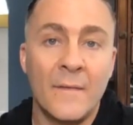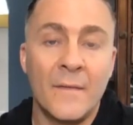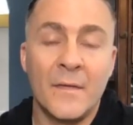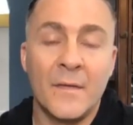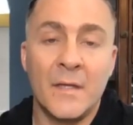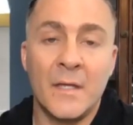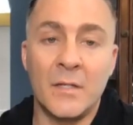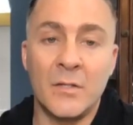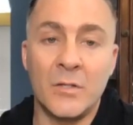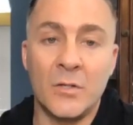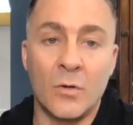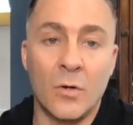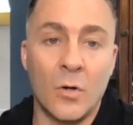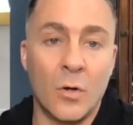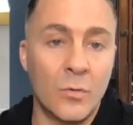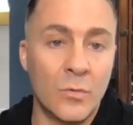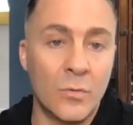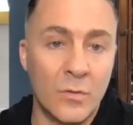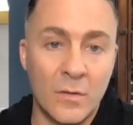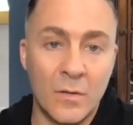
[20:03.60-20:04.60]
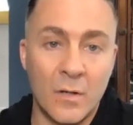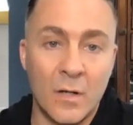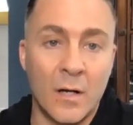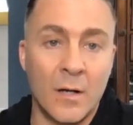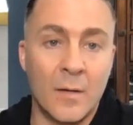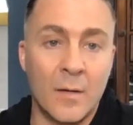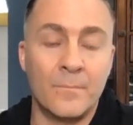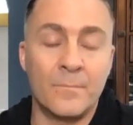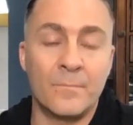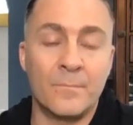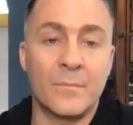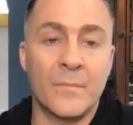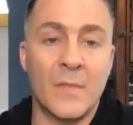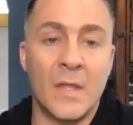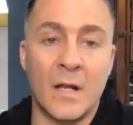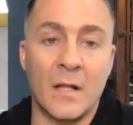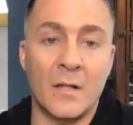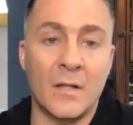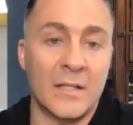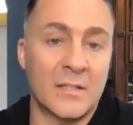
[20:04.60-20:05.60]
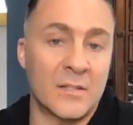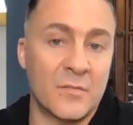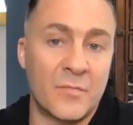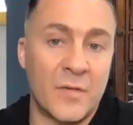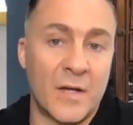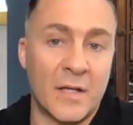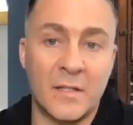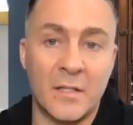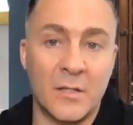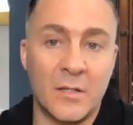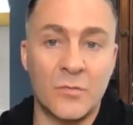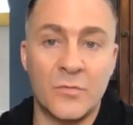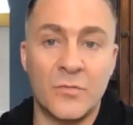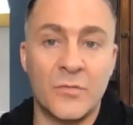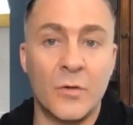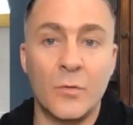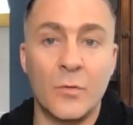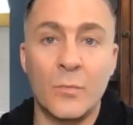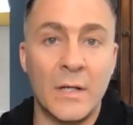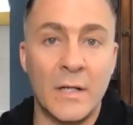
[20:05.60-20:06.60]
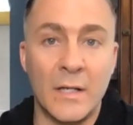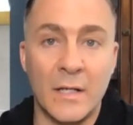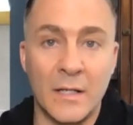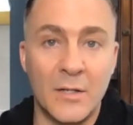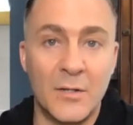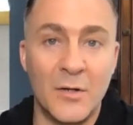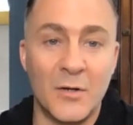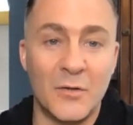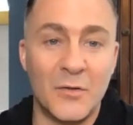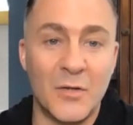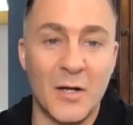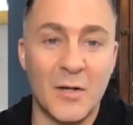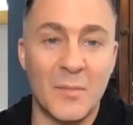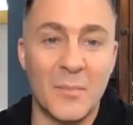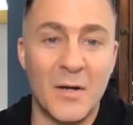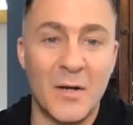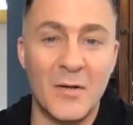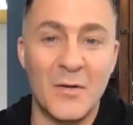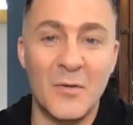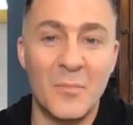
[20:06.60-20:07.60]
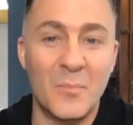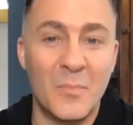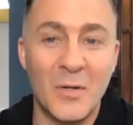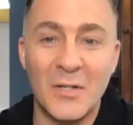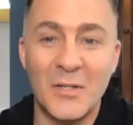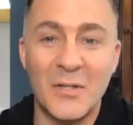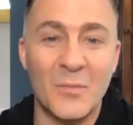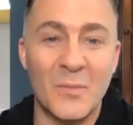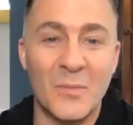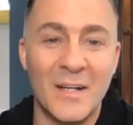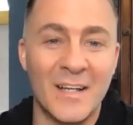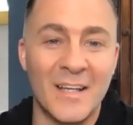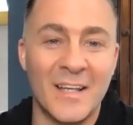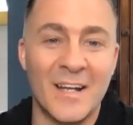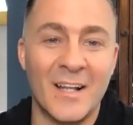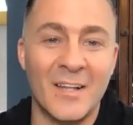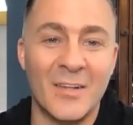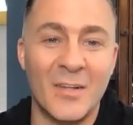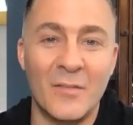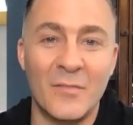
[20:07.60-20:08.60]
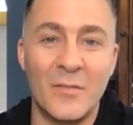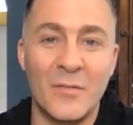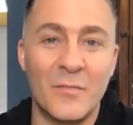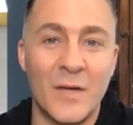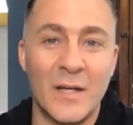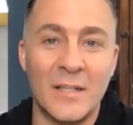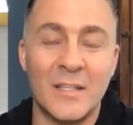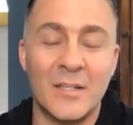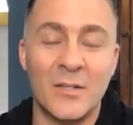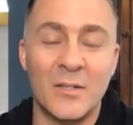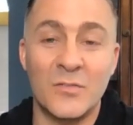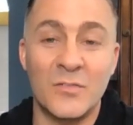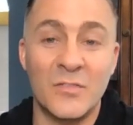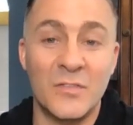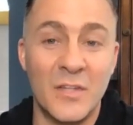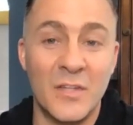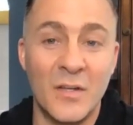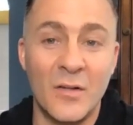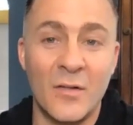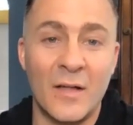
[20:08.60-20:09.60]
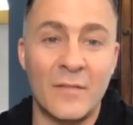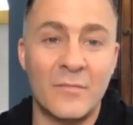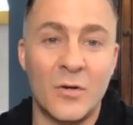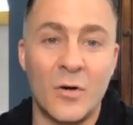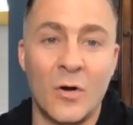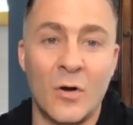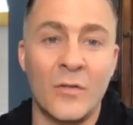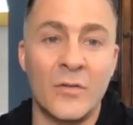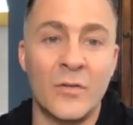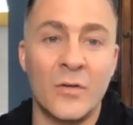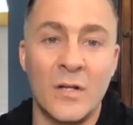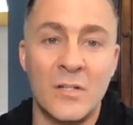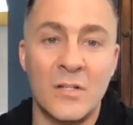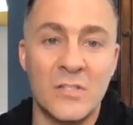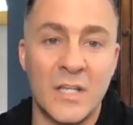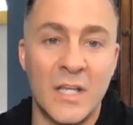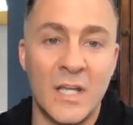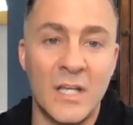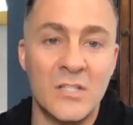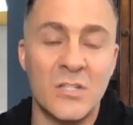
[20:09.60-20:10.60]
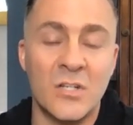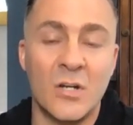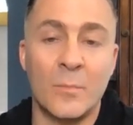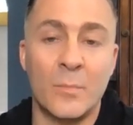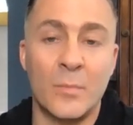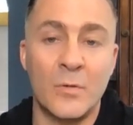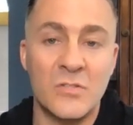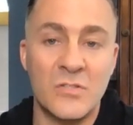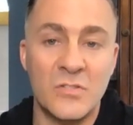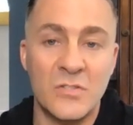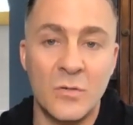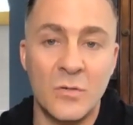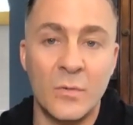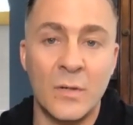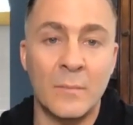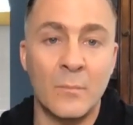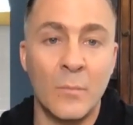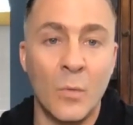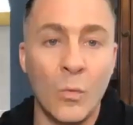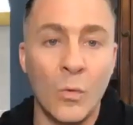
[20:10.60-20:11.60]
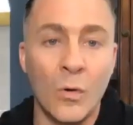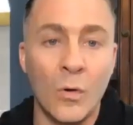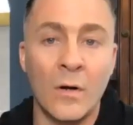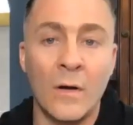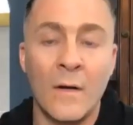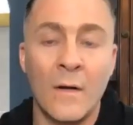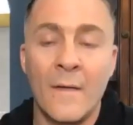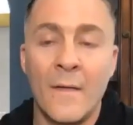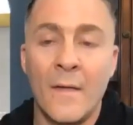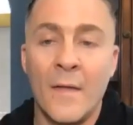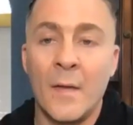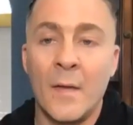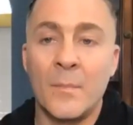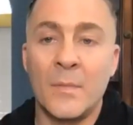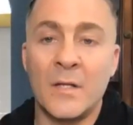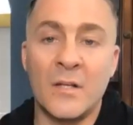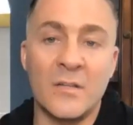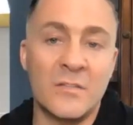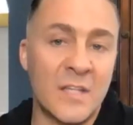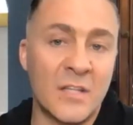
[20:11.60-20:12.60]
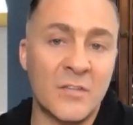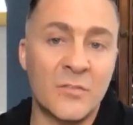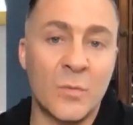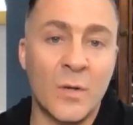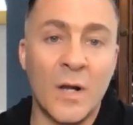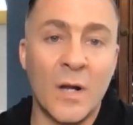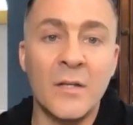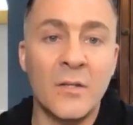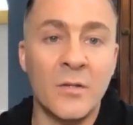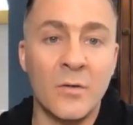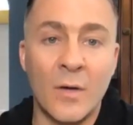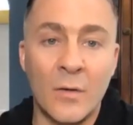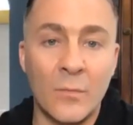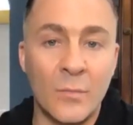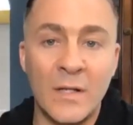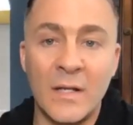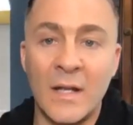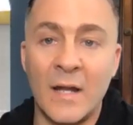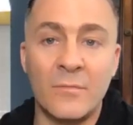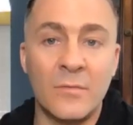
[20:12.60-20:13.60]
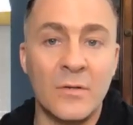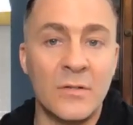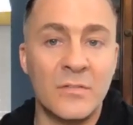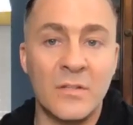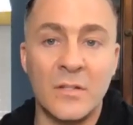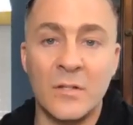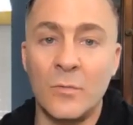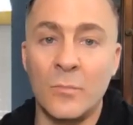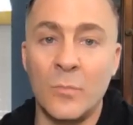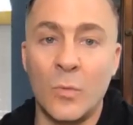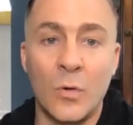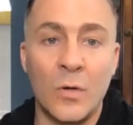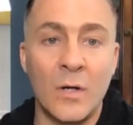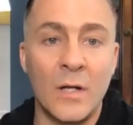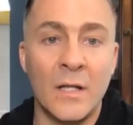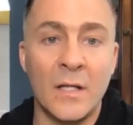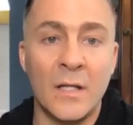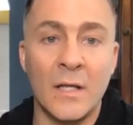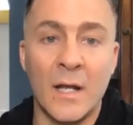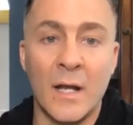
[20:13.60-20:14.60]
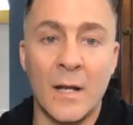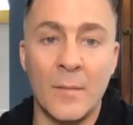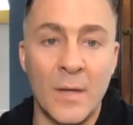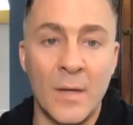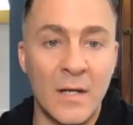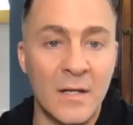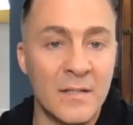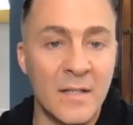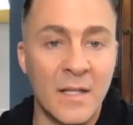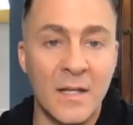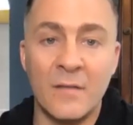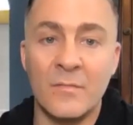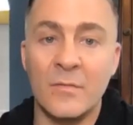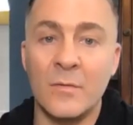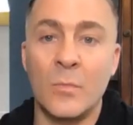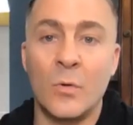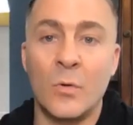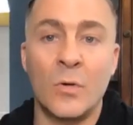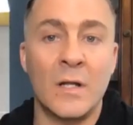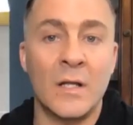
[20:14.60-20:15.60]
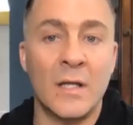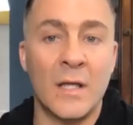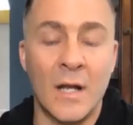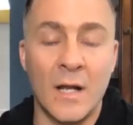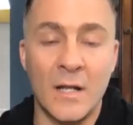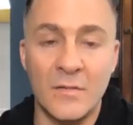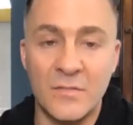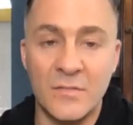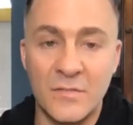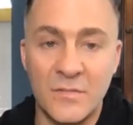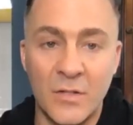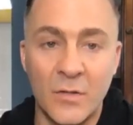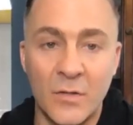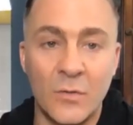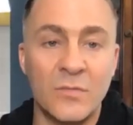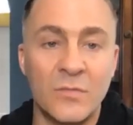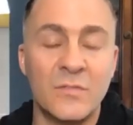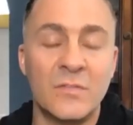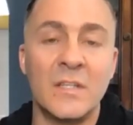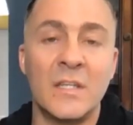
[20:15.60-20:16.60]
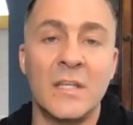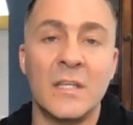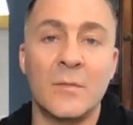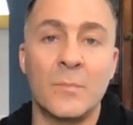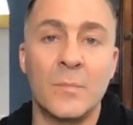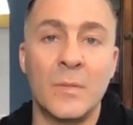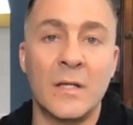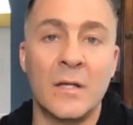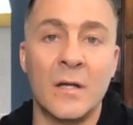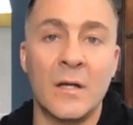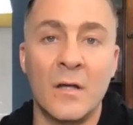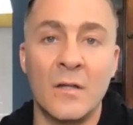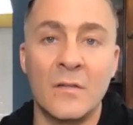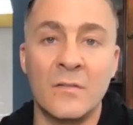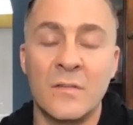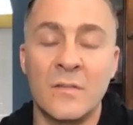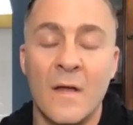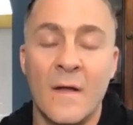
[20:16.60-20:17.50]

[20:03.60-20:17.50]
in your own, and I like the fact that you're still reading, talk about a new book you're reading. And I love the fact that you're still, after all your education, are pursuing more, because that's what I do. I read every single morning and I meditate every morning, and I still seek, because